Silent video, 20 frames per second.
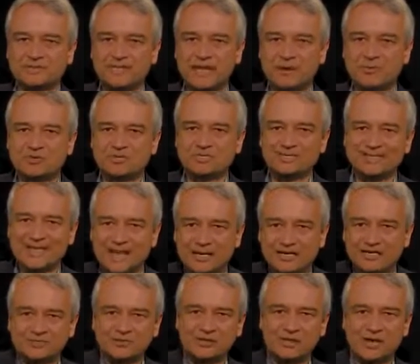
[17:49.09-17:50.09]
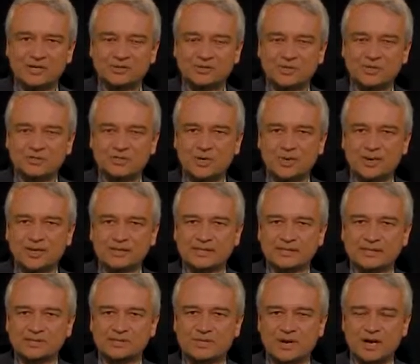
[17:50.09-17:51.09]
but that was negative electrons going in
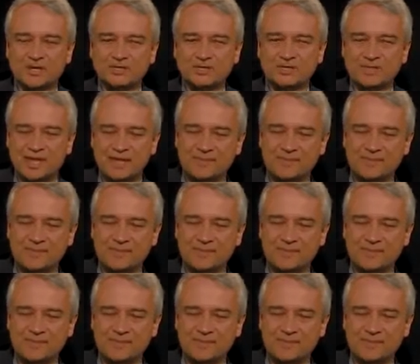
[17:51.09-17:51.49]
this direction.